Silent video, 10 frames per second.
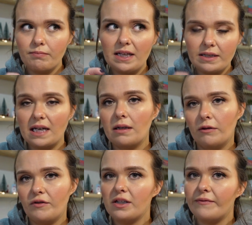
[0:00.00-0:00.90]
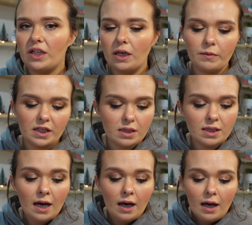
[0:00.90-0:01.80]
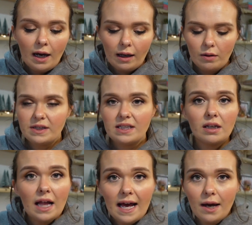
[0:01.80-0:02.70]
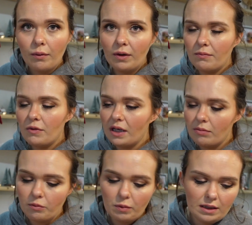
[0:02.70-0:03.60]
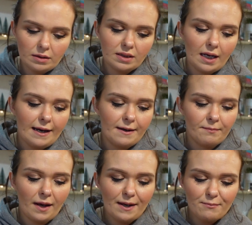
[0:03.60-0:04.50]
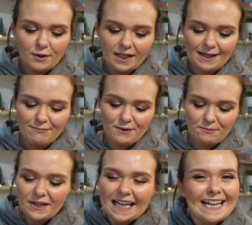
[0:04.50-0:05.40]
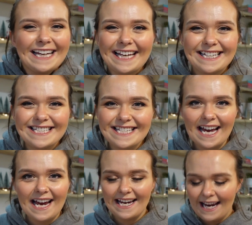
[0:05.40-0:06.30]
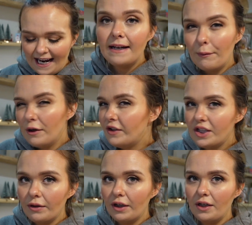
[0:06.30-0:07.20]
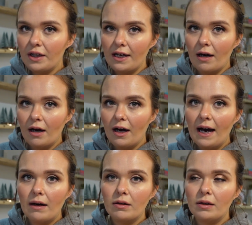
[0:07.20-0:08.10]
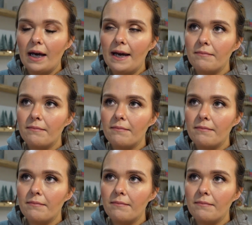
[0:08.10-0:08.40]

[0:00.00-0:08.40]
by the title of this video, because I always declare when I'm working with brands, I'm working with WUKA again today. Now, if you don't know who they are, I'll